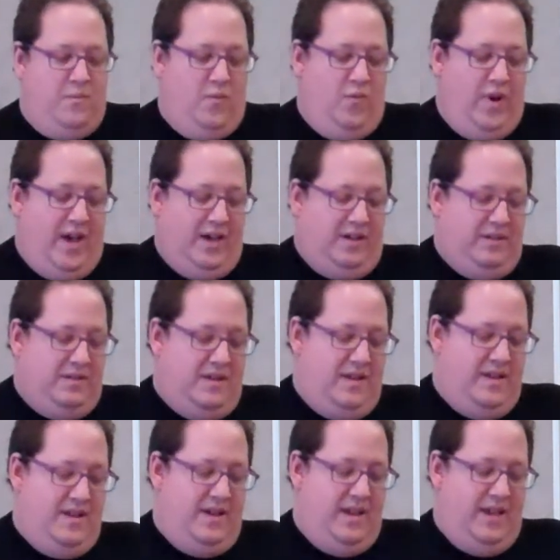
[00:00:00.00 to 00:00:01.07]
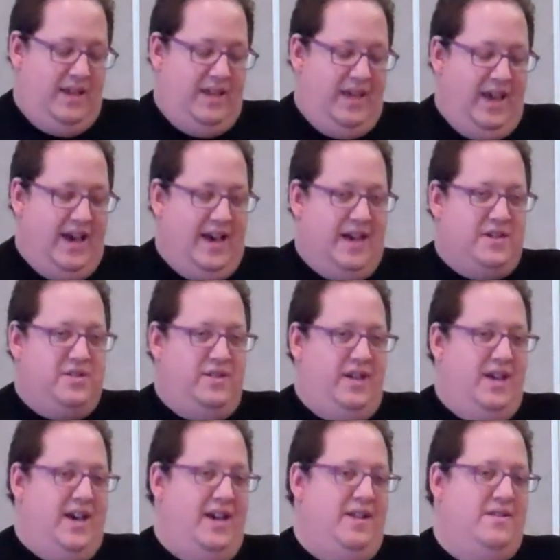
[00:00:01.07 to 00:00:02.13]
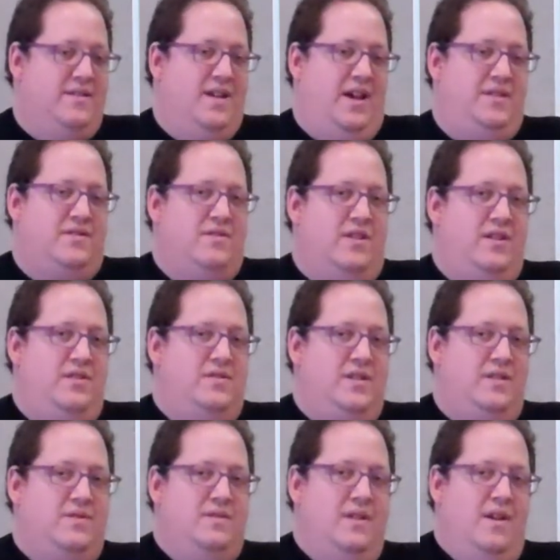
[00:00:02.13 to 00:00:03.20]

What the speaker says: Well, yeah, actually, I started using,